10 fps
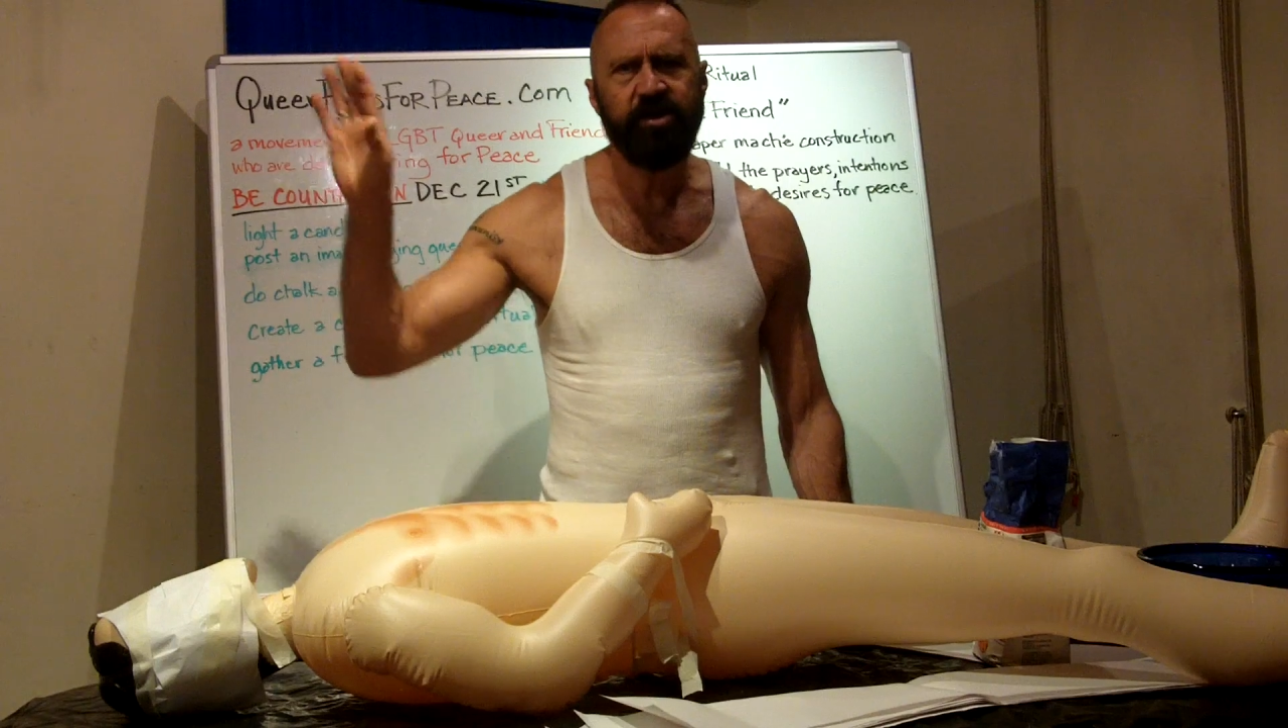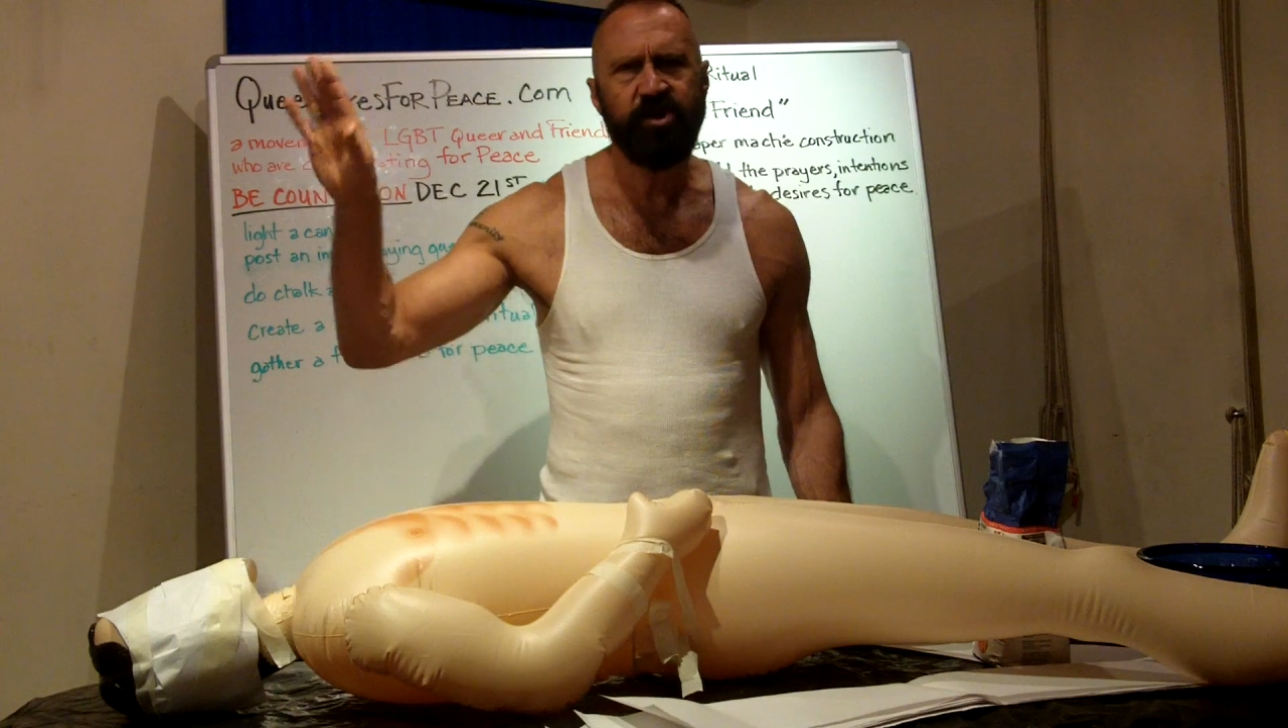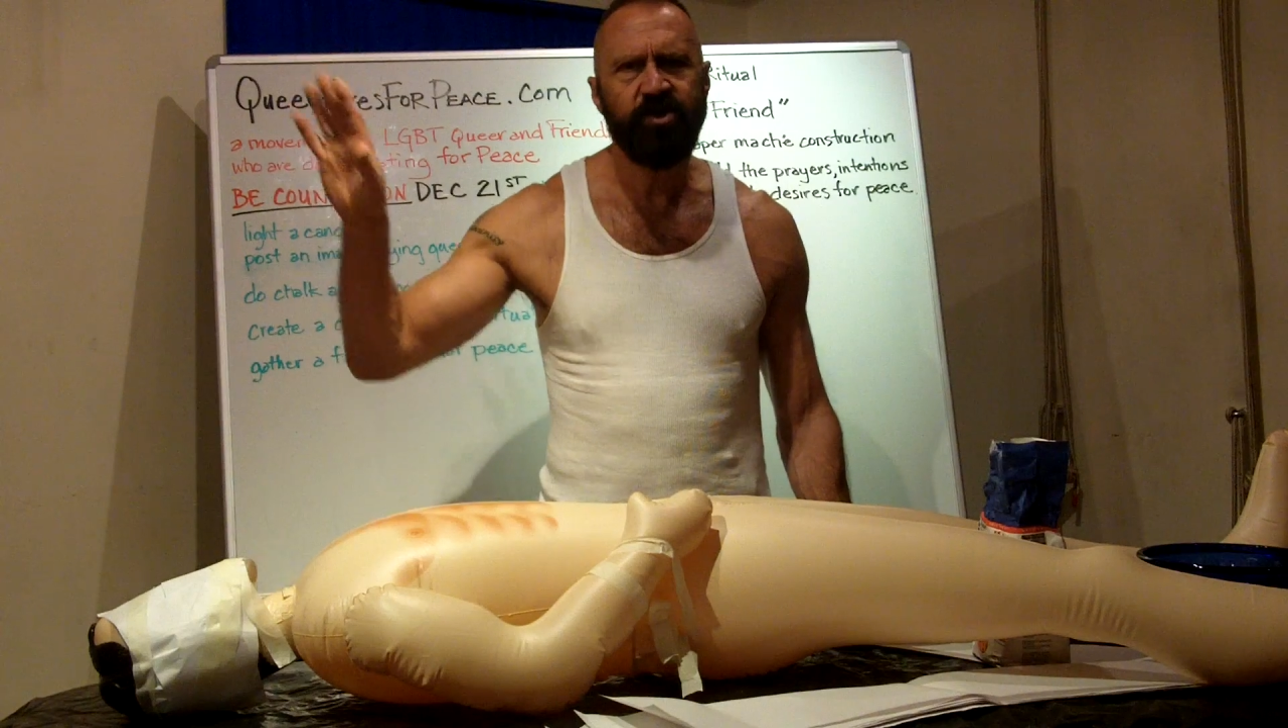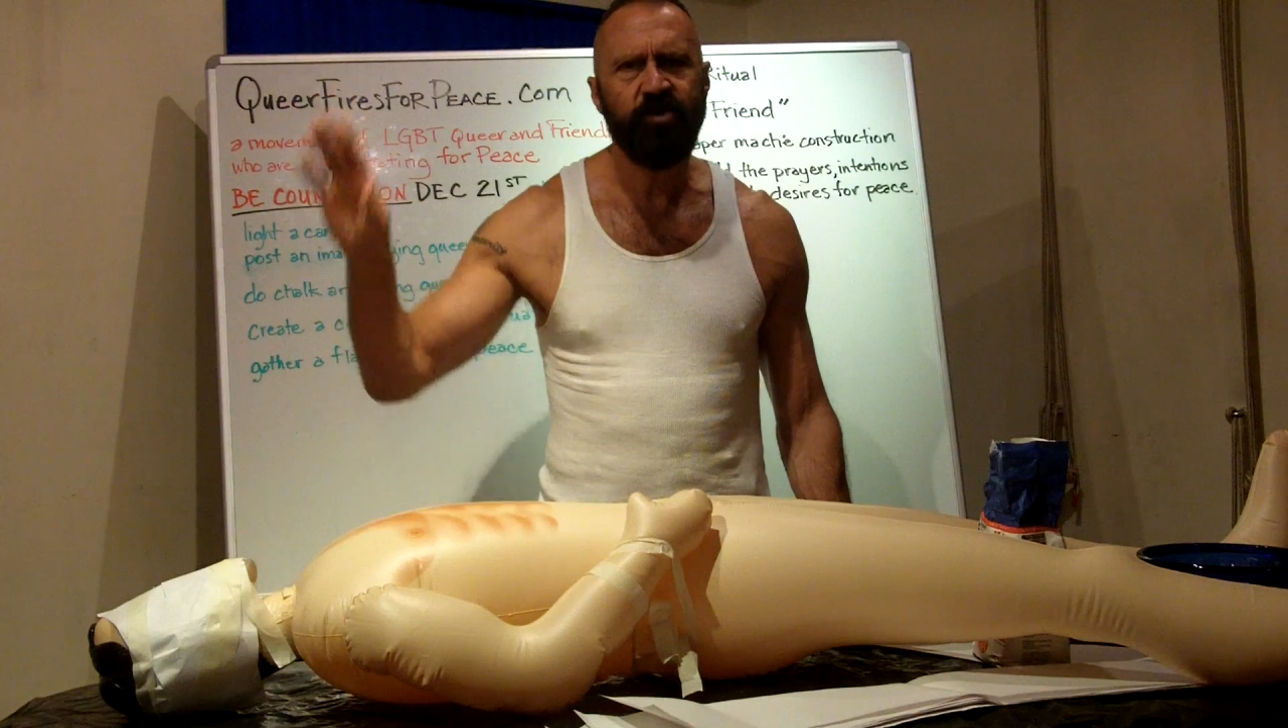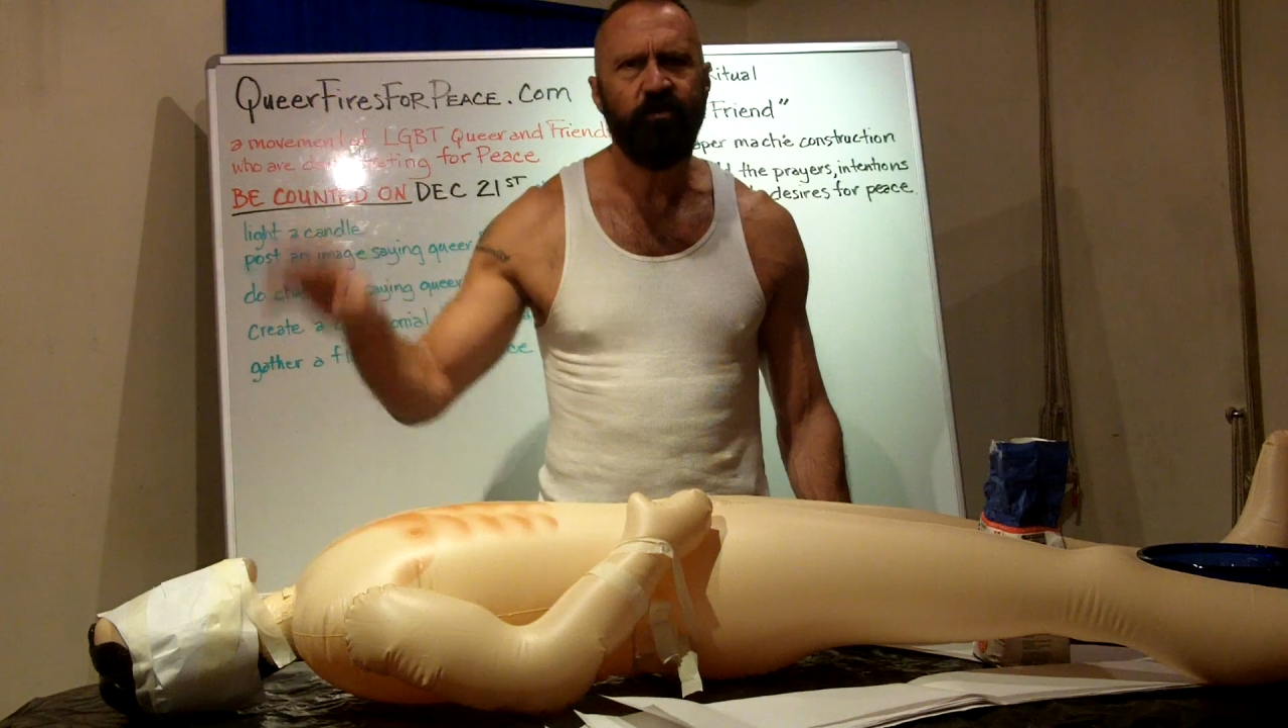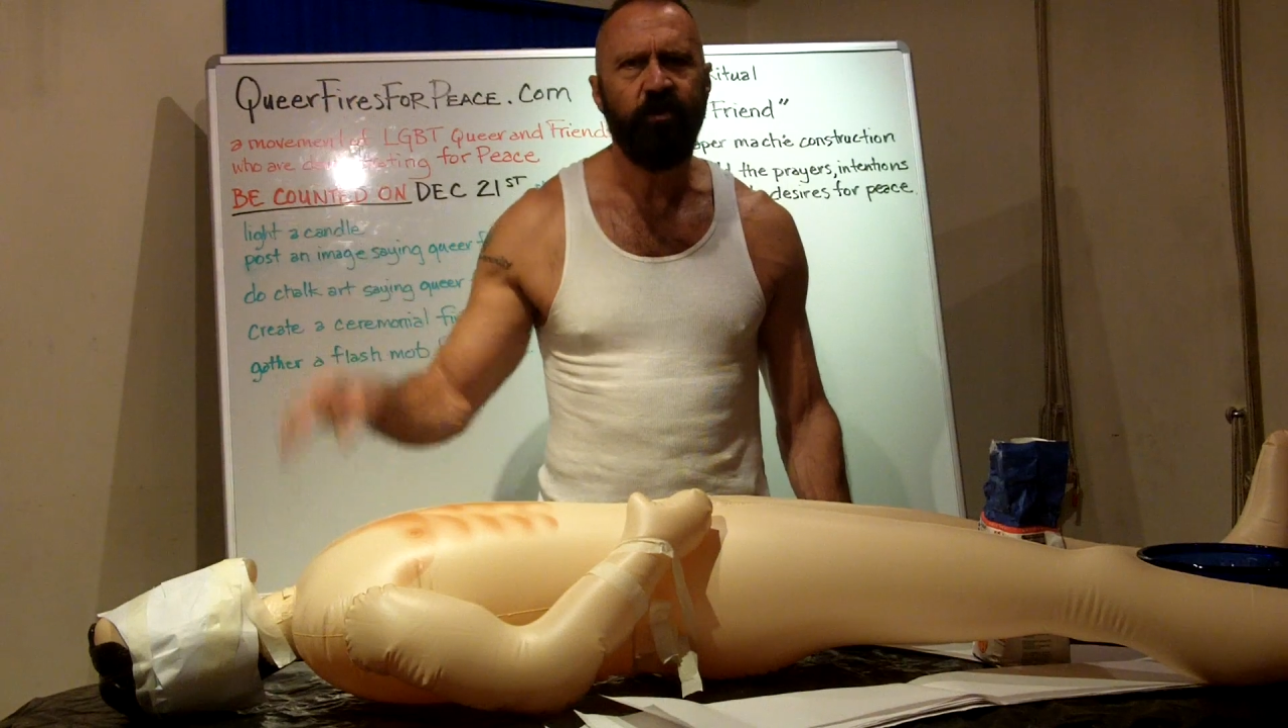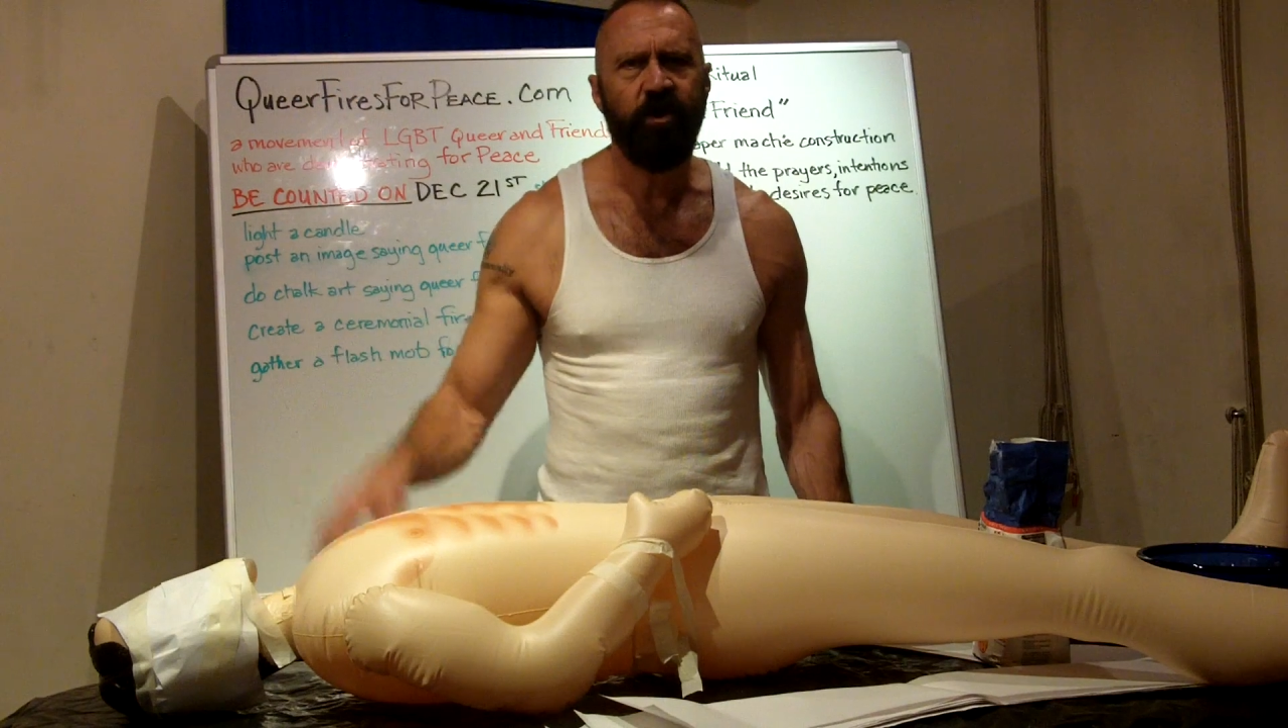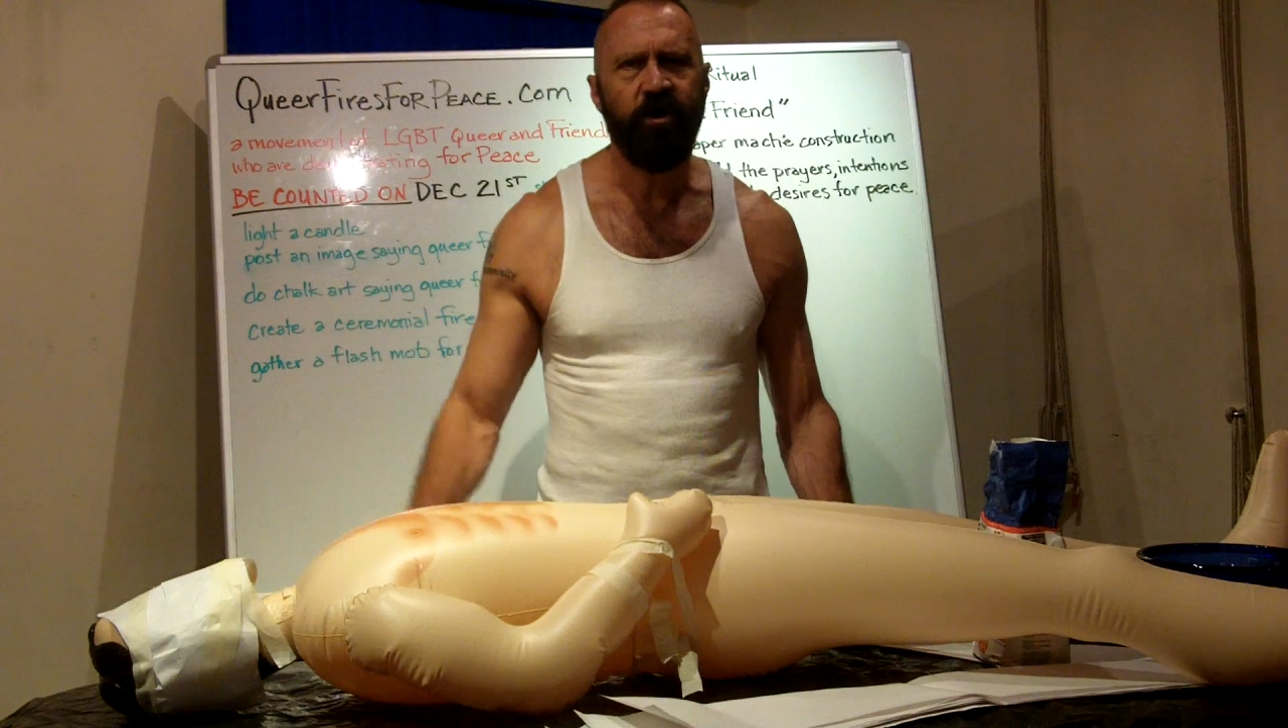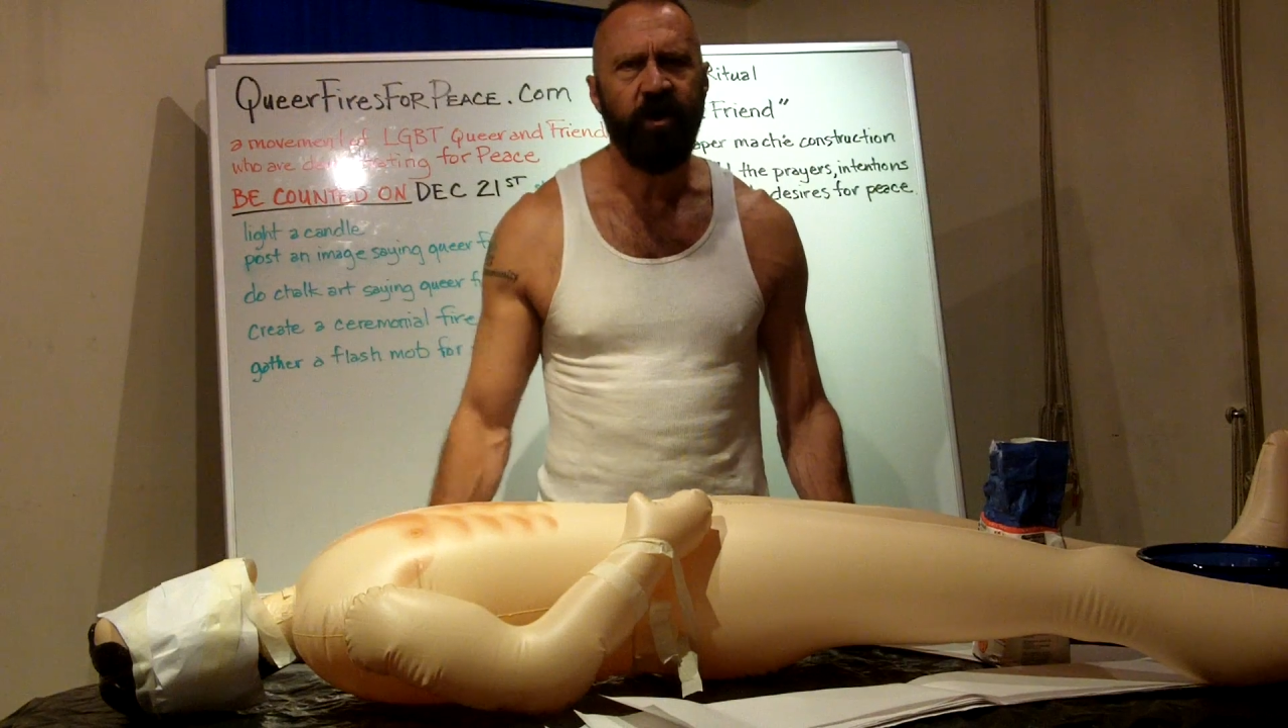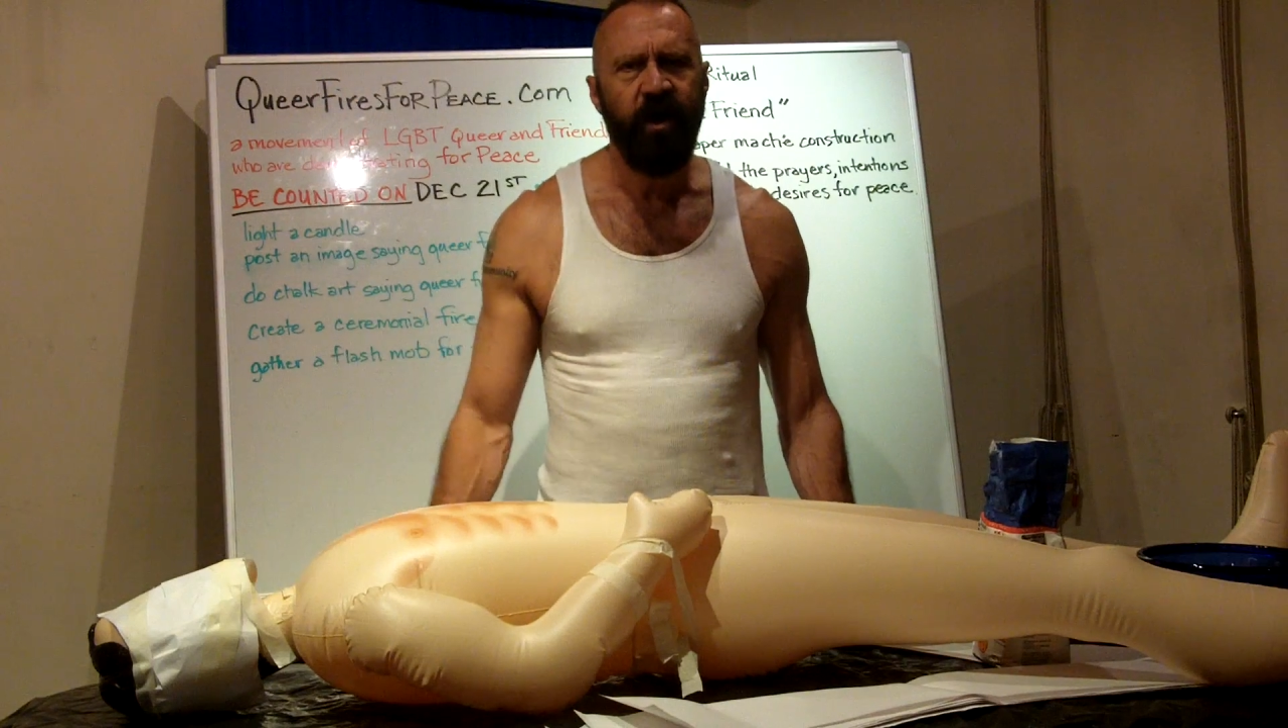
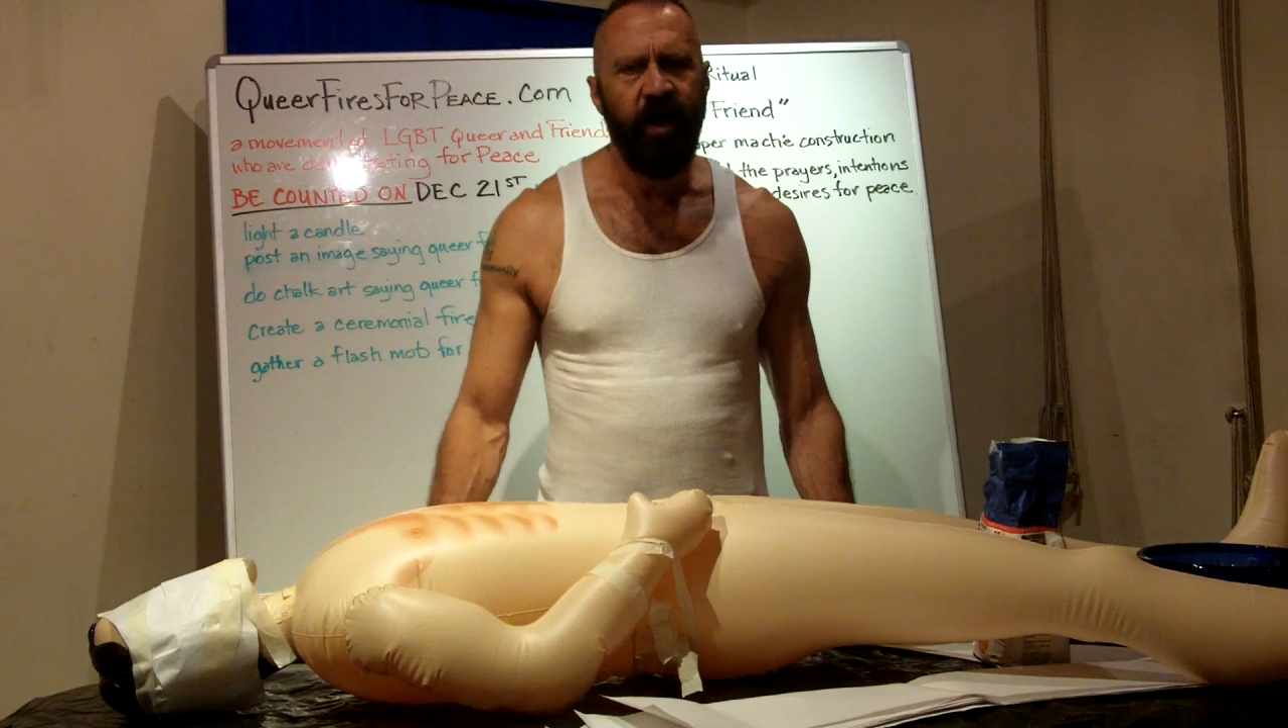store.